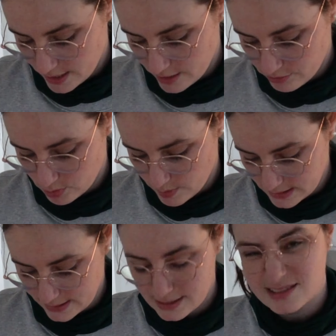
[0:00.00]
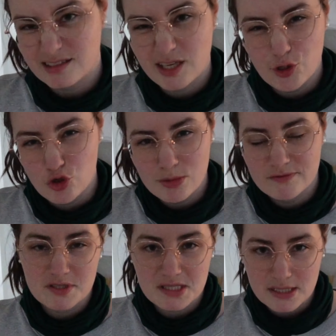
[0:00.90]
I threw in like a little cube of
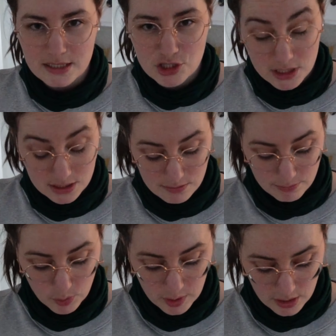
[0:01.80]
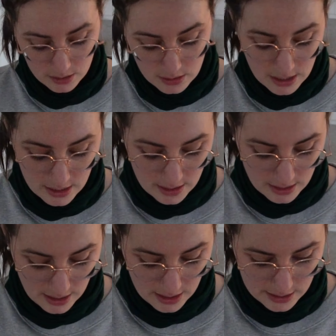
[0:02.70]
just like chicken bouillon
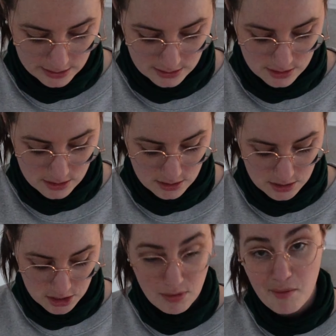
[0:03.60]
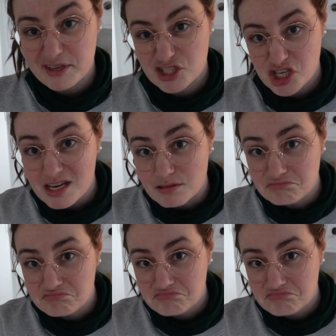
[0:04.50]
and some MSG.